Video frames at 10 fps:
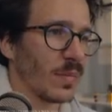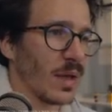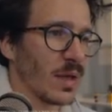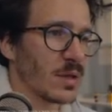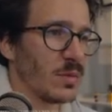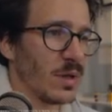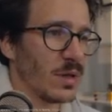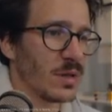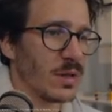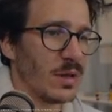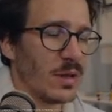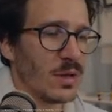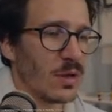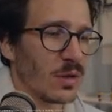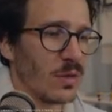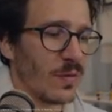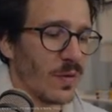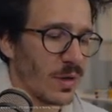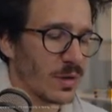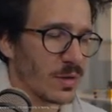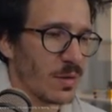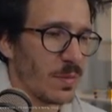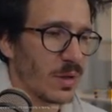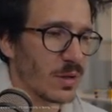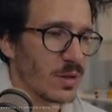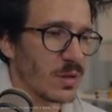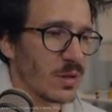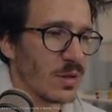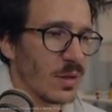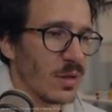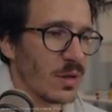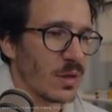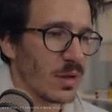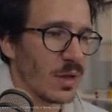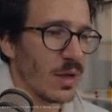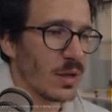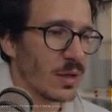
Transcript: Gatsby is indeed not defined as a dependency. Yarn add